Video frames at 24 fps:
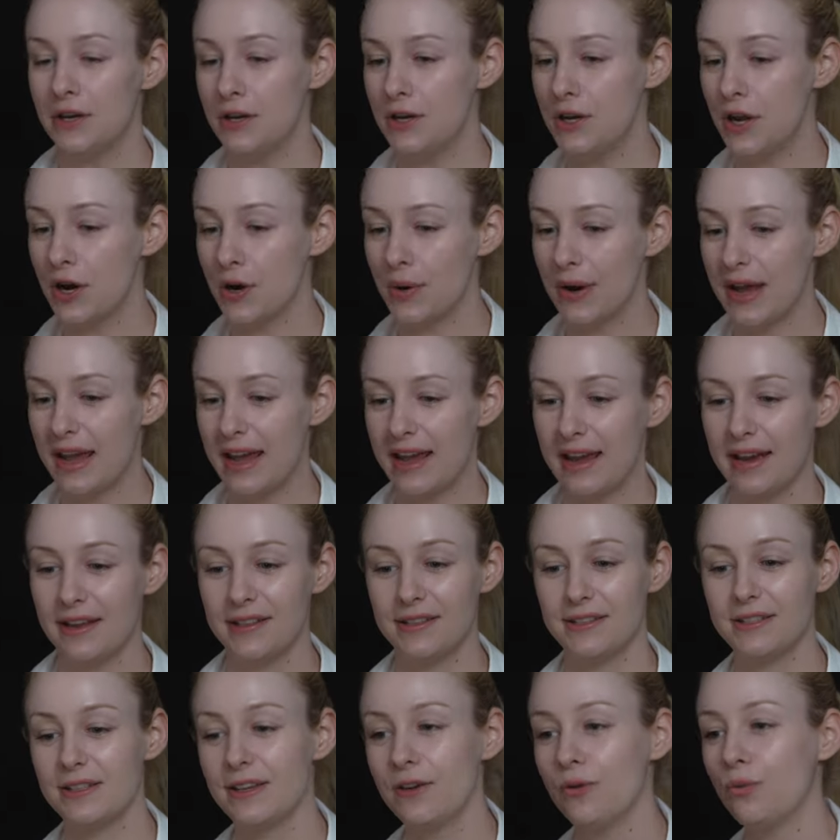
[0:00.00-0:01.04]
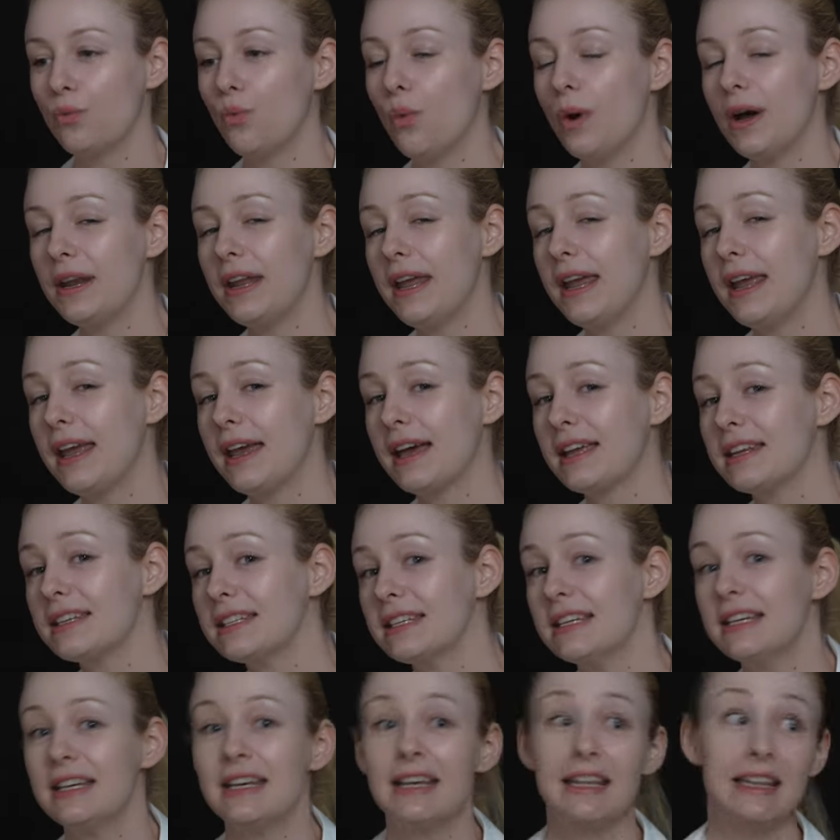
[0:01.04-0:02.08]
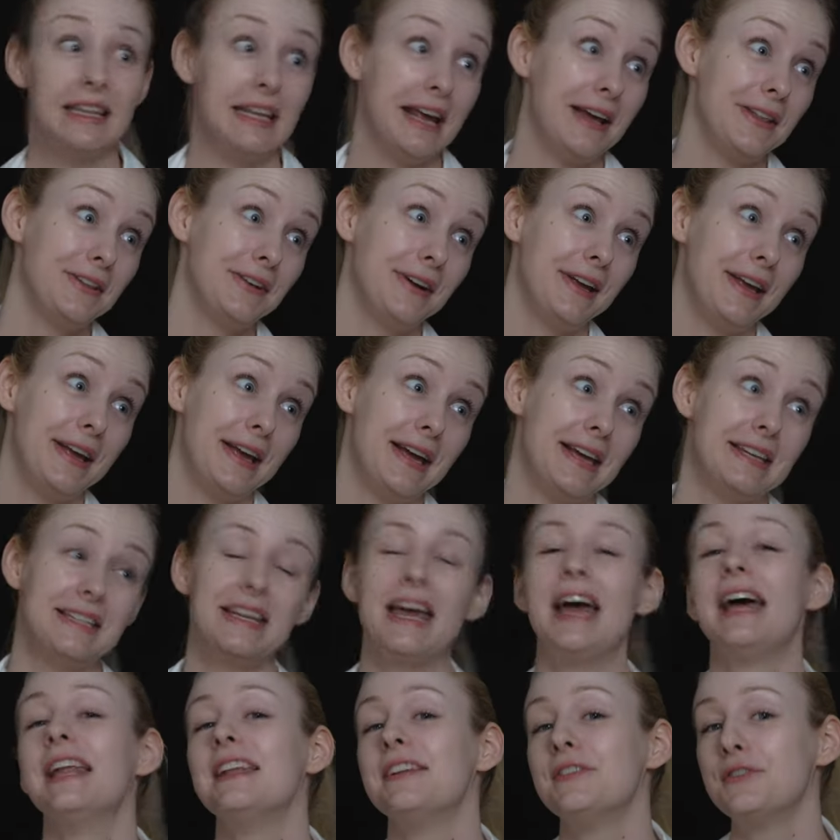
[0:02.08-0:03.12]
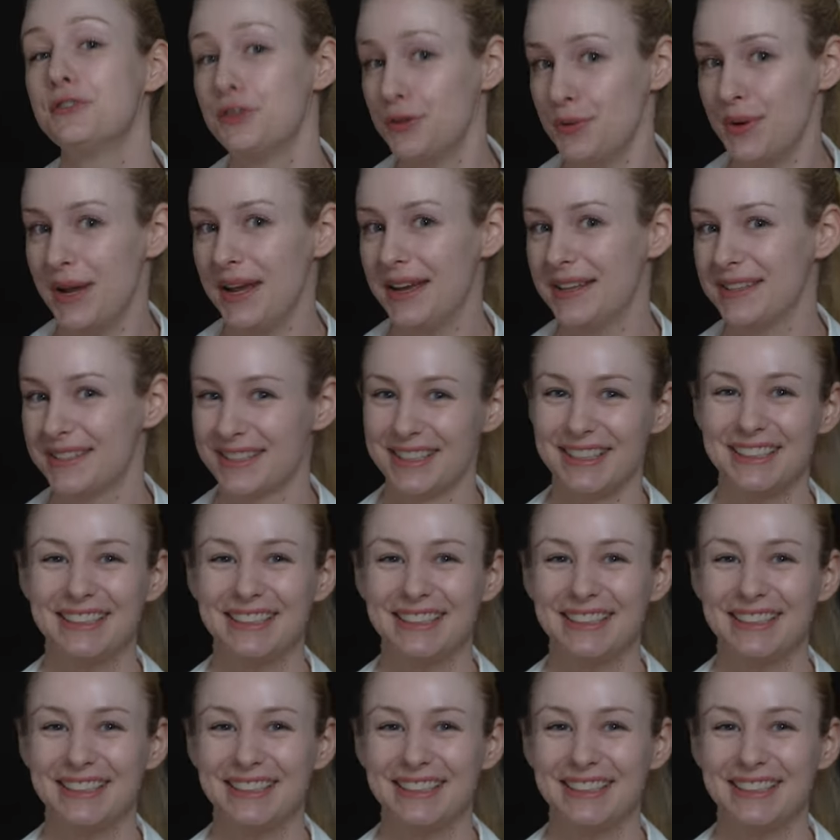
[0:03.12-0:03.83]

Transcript: no hands, one hand, the other hand, and two hands.